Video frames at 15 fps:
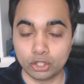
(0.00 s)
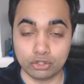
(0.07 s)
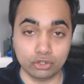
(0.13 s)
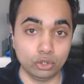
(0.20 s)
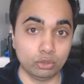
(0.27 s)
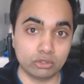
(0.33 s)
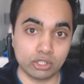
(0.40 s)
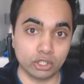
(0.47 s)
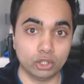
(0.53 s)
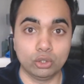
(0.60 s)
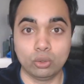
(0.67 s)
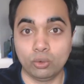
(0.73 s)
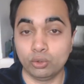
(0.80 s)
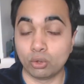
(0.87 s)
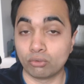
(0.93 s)
new to
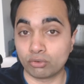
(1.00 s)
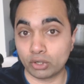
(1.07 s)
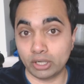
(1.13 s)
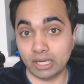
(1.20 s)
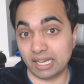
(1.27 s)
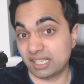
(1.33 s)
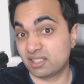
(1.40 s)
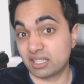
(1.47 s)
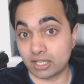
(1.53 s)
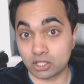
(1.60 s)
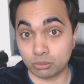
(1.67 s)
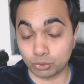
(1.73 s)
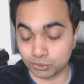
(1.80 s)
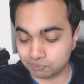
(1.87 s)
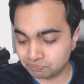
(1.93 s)
you or not very
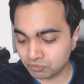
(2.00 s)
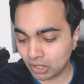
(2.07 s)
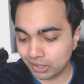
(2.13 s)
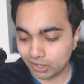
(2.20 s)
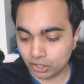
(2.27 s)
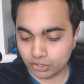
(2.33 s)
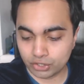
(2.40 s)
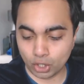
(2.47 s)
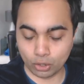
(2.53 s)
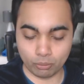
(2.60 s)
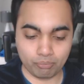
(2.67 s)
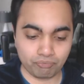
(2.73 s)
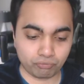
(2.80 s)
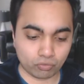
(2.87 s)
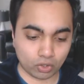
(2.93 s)
accessible. So